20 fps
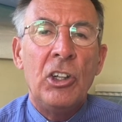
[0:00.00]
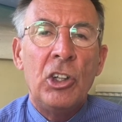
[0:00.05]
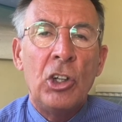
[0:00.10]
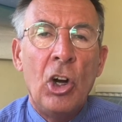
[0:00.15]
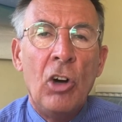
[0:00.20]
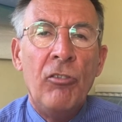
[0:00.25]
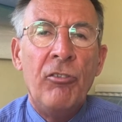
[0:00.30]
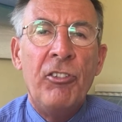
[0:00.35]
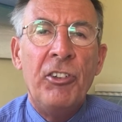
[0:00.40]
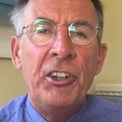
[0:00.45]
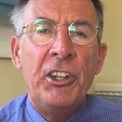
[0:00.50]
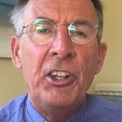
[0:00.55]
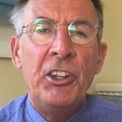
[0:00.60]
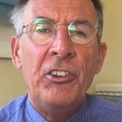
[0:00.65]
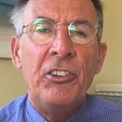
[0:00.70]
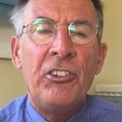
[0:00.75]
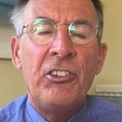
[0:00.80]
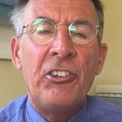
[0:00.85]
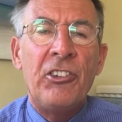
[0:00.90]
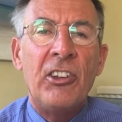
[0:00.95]

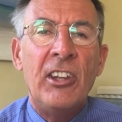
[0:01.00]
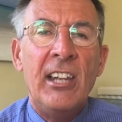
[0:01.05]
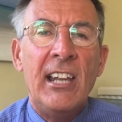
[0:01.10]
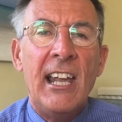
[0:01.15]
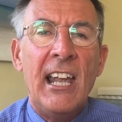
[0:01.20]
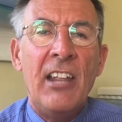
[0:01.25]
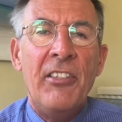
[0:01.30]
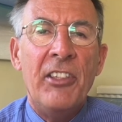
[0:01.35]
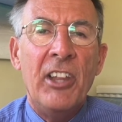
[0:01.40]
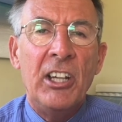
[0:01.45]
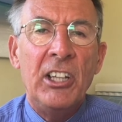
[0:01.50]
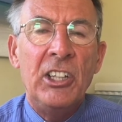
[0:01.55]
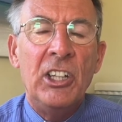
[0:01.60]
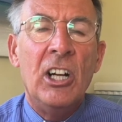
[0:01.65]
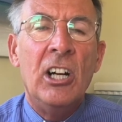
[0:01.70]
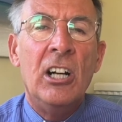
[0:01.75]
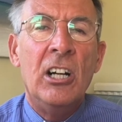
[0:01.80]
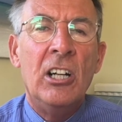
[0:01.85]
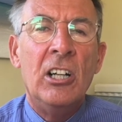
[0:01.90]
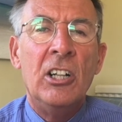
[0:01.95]
Confidence in the
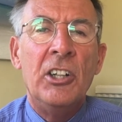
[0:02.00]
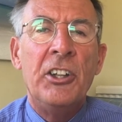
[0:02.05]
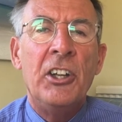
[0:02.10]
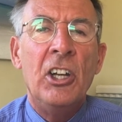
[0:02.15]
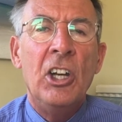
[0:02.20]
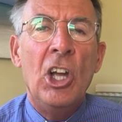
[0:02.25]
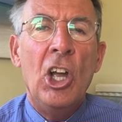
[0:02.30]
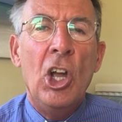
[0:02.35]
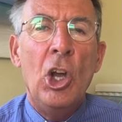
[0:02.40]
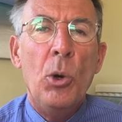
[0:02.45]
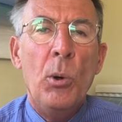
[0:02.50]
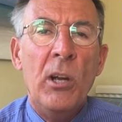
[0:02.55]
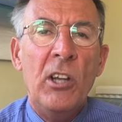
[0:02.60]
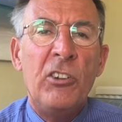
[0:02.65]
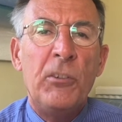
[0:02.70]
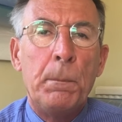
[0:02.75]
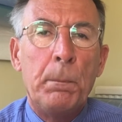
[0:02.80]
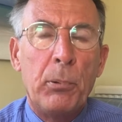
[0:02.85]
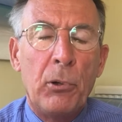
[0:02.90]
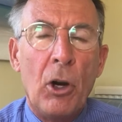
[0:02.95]
God who
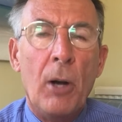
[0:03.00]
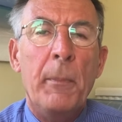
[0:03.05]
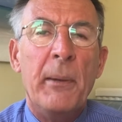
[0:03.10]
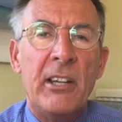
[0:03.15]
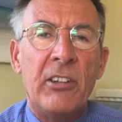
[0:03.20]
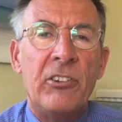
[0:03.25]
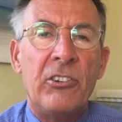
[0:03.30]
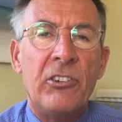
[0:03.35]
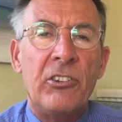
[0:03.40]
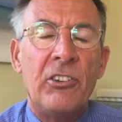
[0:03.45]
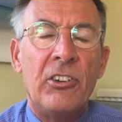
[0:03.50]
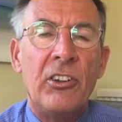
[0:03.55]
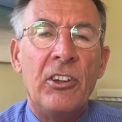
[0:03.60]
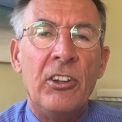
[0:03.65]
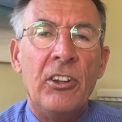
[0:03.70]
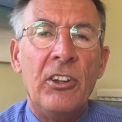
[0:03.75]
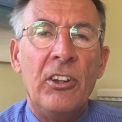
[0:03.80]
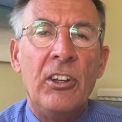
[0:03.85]
has promised